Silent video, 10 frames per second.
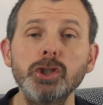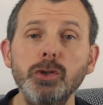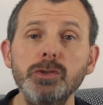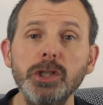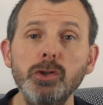
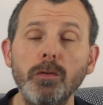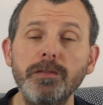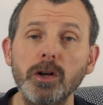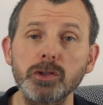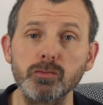Choosing Your
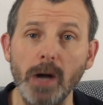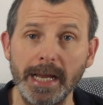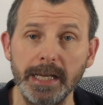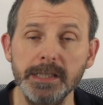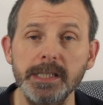First
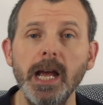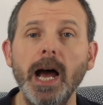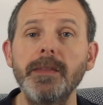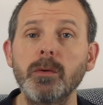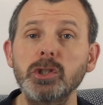Racket,
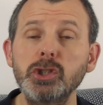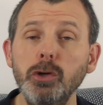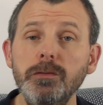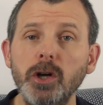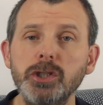and there are
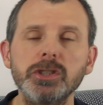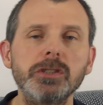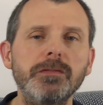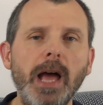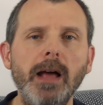two
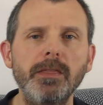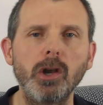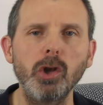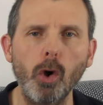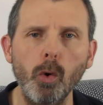versions of that,
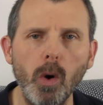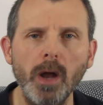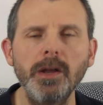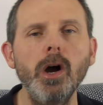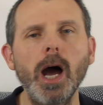the long
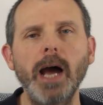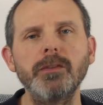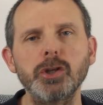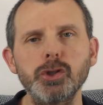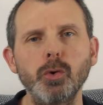one
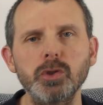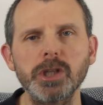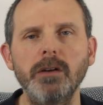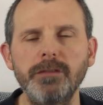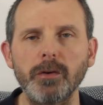and the
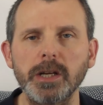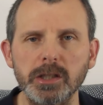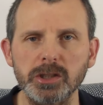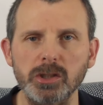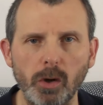shorter, very
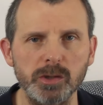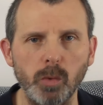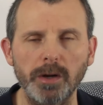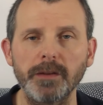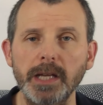concise
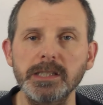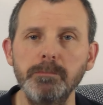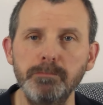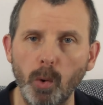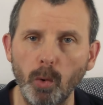one, and that's
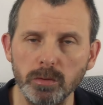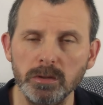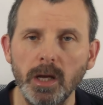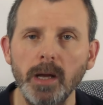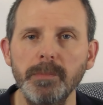
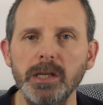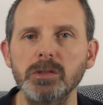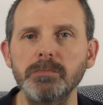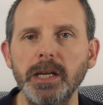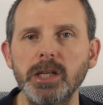important
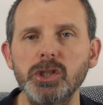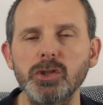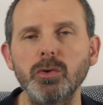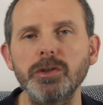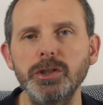because making
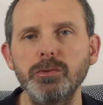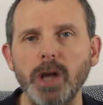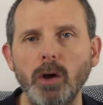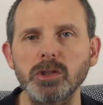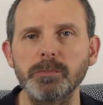sure that you
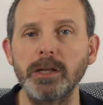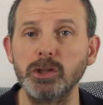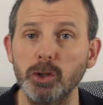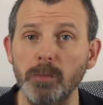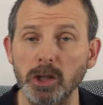don't
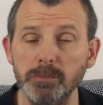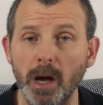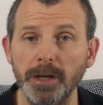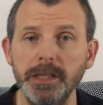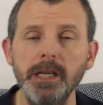spend too much
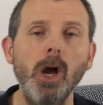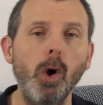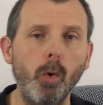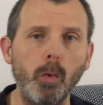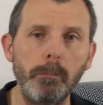money or